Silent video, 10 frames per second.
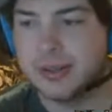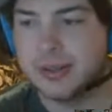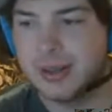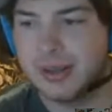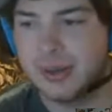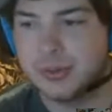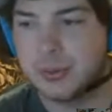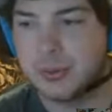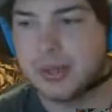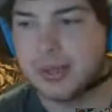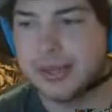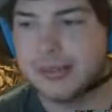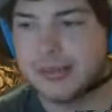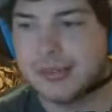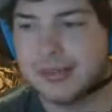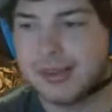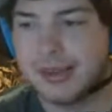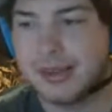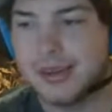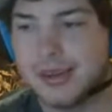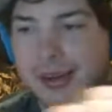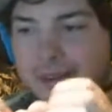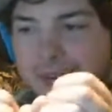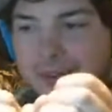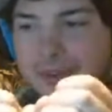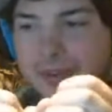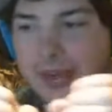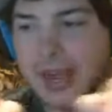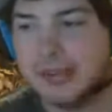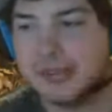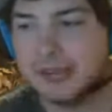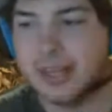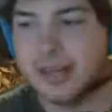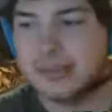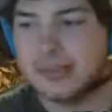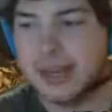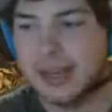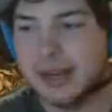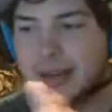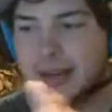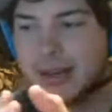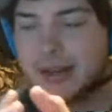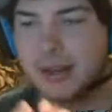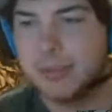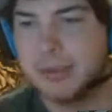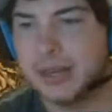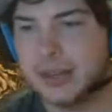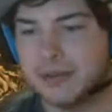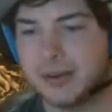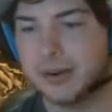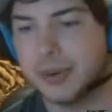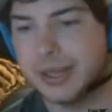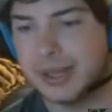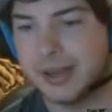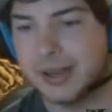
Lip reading: who's more elite, and just cast all that aside and come together for a weekend.